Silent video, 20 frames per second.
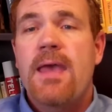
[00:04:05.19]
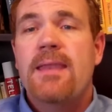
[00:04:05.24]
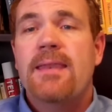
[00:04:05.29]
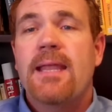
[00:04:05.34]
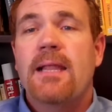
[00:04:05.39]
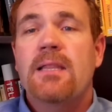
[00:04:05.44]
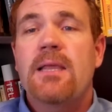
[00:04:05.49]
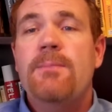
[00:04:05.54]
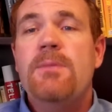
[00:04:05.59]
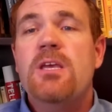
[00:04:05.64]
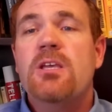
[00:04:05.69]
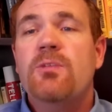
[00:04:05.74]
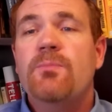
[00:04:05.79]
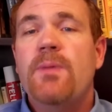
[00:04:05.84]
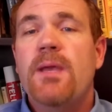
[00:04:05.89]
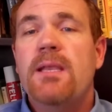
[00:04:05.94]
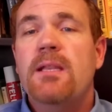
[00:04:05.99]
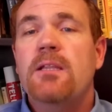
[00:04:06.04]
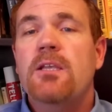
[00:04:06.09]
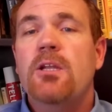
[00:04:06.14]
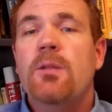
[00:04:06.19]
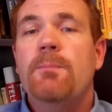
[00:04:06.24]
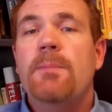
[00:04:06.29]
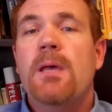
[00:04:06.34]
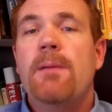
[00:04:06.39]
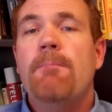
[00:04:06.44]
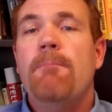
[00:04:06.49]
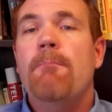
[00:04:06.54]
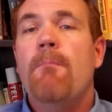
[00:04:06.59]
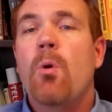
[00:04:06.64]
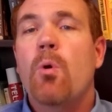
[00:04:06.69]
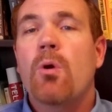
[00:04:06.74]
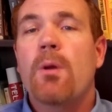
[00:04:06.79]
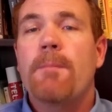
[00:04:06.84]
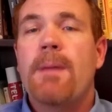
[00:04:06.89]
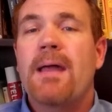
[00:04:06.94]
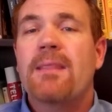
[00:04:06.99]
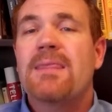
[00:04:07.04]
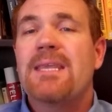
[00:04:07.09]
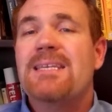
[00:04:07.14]
Now, let me explain a little bit more
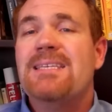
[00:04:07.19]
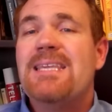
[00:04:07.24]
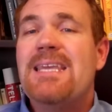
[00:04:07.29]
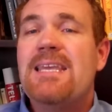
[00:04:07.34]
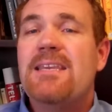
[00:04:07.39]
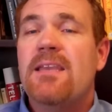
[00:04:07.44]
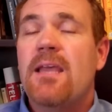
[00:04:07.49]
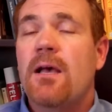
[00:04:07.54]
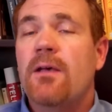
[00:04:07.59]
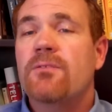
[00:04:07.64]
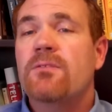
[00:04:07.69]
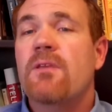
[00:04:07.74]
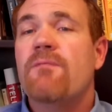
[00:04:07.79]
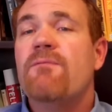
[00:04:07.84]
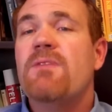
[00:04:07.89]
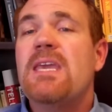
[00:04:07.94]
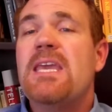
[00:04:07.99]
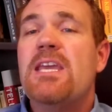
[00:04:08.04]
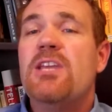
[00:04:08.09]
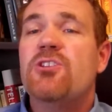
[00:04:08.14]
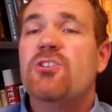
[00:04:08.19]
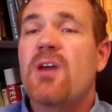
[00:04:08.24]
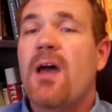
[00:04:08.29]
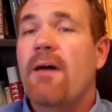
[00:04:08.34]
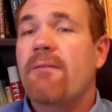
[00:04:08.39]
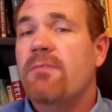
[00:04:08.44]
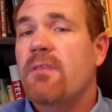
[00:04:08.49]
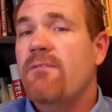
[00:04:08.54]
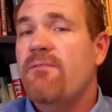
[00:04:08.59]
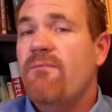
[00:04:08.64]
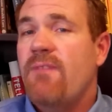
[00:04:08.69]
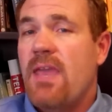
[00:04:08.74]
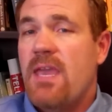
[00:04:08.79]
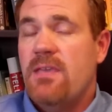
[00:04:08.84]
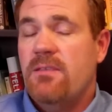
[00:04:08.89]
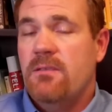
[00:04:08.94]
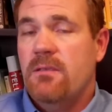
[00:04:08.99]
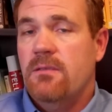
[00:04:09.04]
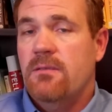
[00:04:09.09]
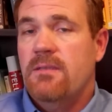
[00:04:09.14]
about the details of each of the
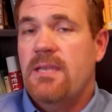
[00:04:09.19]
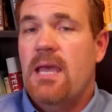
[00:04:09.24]
phases.